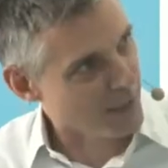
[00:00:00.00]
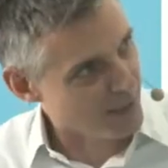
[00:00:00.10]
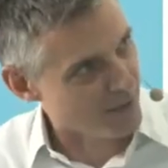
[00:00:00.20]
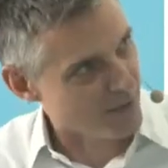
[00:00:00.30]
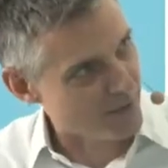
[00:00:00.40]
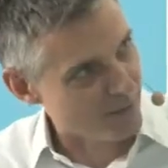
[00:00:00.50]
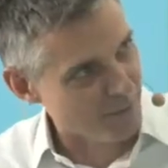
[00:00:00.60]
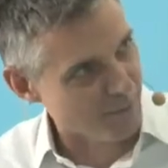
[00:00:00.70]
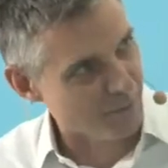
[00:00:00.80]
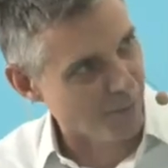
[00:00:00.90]
meters
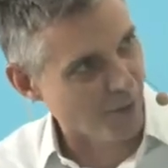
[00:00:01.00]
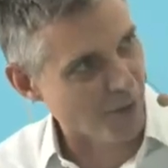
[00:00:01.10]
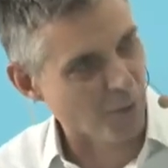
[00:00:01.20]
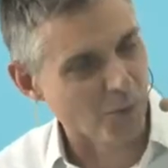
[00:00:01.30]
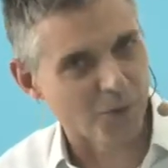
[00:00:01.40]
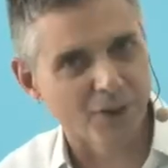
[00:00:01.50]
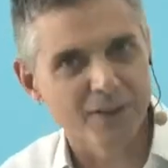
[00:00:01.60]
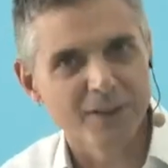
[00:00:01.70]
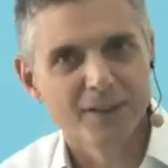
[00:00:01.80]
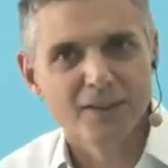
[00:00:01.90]
below the
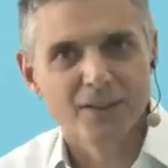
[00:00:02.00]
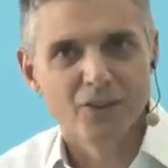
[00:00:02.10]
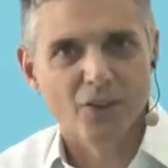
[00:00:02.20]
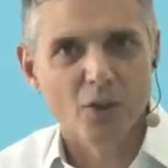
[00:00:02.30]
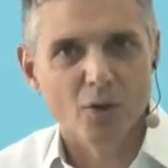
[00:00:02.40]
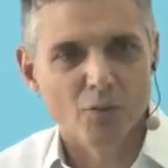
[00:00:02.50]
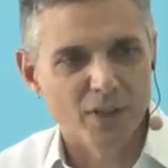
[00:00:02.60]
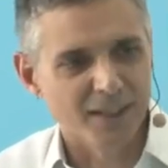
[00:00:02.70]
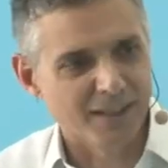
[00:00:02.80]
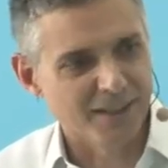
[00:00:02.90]
water. So not
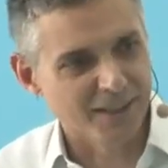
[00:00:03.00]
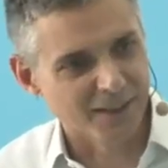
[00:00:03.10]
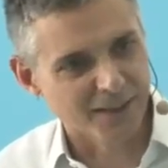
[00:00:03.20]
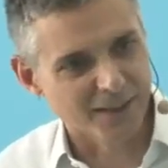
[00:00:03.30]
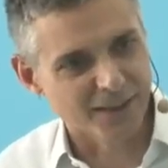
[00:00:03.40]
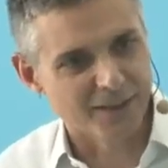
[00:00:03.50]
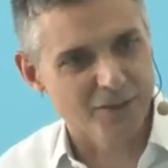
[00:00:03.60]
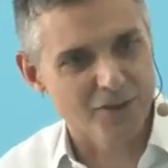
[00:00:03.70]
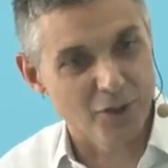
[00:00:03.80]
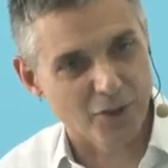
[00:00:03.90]
really,
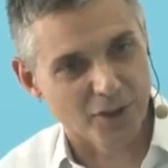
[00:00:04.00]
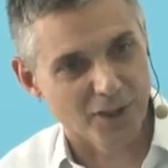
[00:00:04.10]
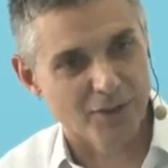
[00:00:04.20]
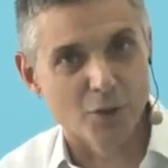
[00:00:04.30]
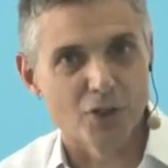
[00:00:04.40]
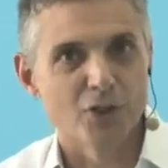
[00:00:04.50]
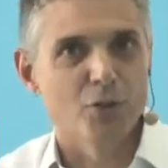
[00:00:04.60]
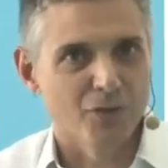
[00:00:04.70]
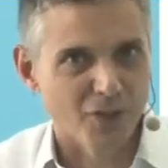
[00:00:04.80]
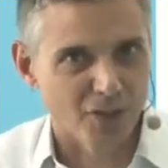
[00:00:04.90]
it's not going to give you a
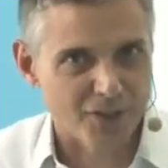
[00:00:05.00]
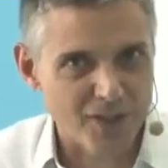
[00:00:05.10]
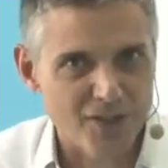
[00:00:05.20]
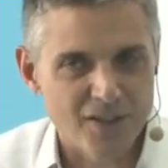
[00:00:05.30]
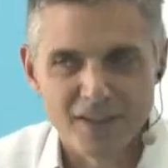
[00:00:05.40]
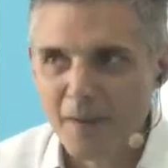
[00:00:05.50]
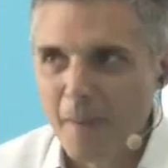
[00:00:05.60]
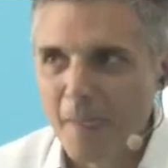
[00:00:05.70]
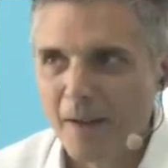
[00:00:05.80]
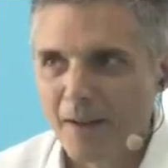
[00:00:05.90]
huge advantage
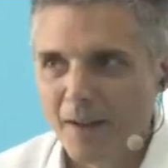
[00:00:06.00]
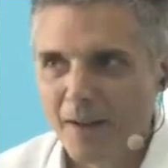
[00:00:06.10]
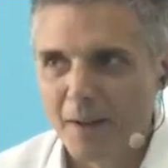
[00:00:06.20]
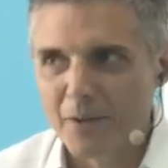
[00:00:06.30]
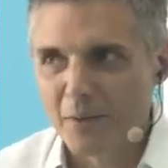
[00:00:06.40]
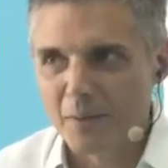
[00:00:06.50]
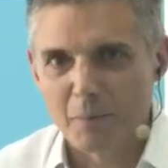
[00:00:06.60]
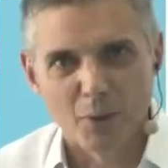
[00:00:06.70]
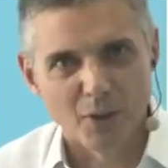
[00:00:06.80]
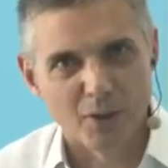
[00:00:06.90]
to
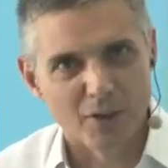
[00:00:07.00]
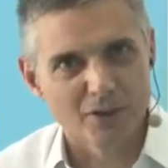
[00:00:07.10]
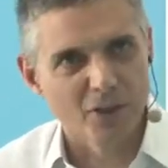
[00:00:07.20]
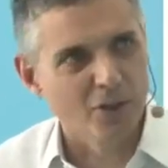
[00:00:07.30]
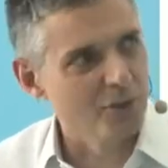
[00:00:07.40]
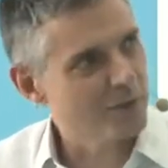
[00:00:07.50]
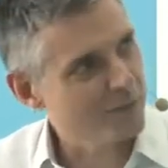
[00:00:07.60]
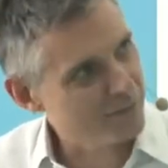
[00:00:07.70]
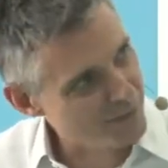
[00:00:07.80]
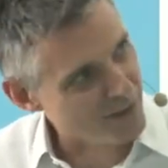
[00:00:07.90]
deploy it on a towed
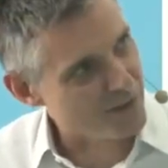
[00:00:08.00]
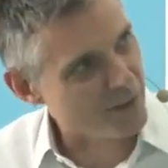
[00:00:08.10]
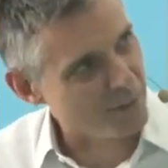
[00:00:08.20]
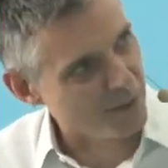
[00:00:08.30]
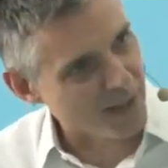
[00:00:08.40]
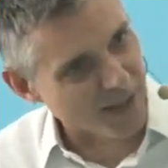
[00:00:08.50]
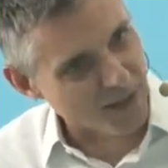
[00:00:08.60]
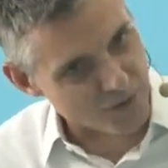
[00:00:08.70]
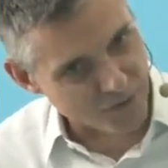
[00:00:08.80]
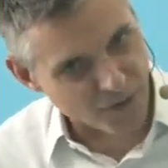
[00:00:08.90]
system. But the
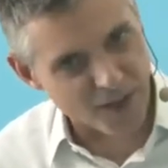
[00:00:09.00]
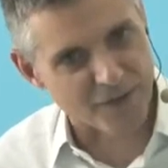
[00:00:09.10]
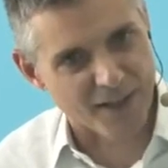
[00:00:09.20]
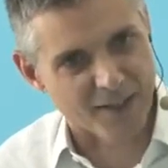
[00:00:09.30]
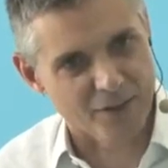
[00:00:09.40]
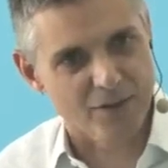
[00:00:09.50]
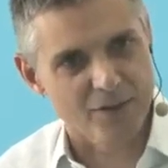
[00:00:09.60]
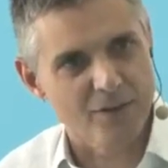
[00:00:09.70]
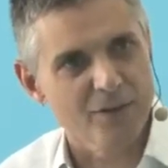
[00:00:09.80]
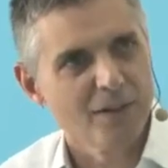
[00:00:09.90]
Echos
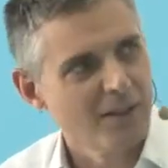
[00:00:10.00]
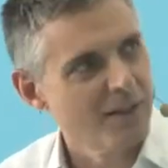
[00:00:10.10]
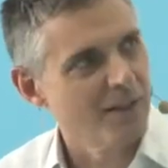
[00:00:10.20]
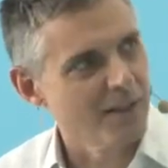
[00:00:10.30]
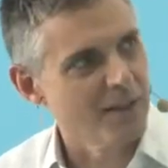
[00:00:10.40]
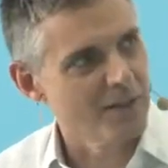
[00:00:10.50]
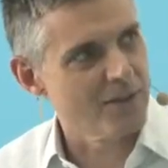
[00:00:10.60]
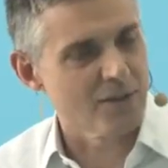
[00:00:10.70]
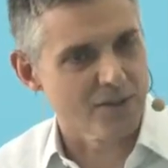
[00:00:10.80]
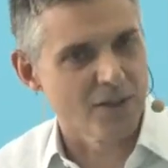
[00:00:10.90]
5,000
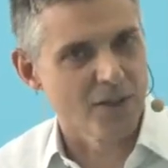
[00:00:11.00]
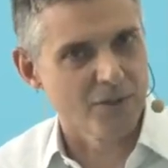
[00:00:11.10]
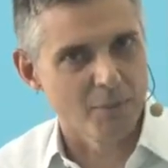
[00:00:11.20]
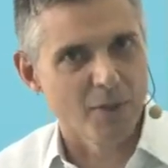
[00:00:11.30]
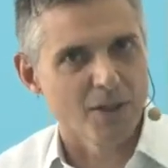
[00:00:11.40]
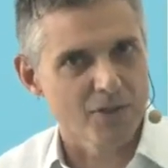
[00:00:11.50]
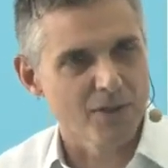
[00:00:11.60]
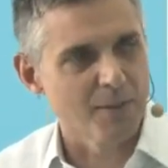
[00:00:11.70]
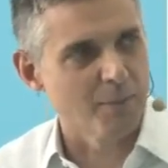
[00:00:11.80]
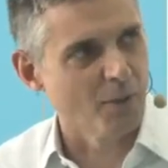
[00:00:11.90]
would be the
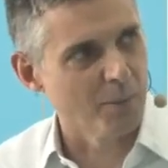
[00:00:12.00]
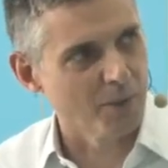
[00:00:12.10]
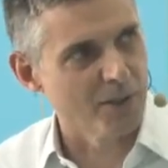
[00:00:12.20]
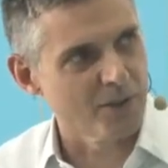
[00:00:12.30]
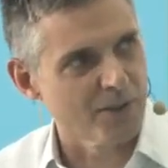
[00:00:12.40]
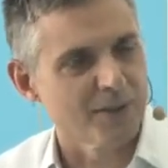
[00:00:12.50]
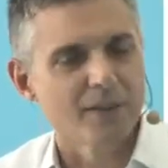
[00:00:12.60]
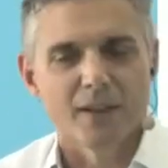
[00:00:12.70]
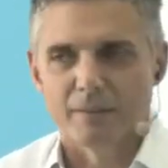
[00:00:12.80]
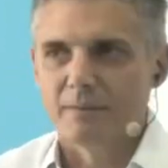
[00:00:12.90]
good solution for you.
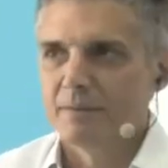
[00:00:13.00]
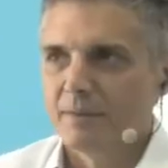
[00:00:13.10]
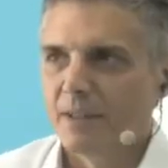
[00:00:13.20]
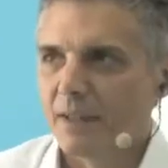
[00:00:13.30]
Yeah.